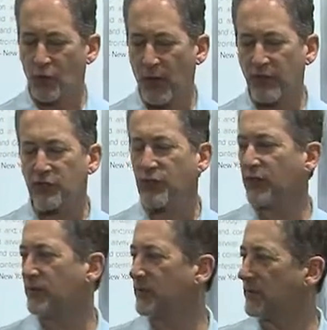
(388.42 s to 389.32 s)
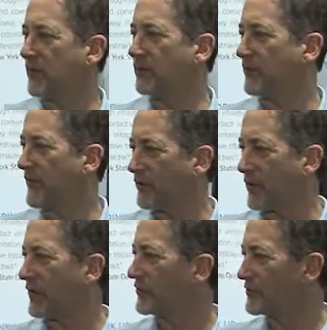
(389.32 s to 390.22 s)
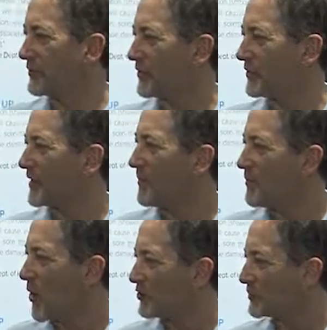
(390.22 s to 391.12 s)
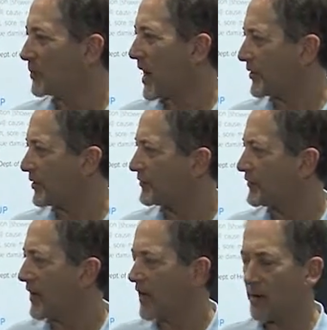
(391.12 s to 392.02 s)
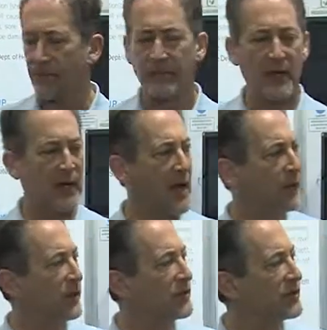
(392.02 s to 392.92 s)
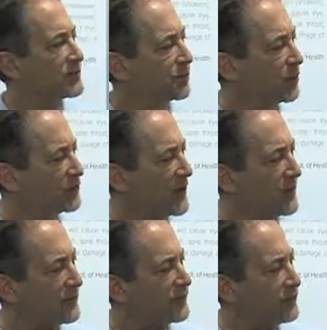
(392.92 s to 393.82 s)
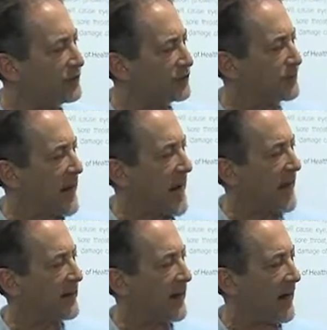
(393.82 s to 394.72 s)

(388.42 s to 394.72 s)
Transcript: Greatest unit we've ever done. Some of the things okay. I'm most proud of. Um, we did this prototype a few years back.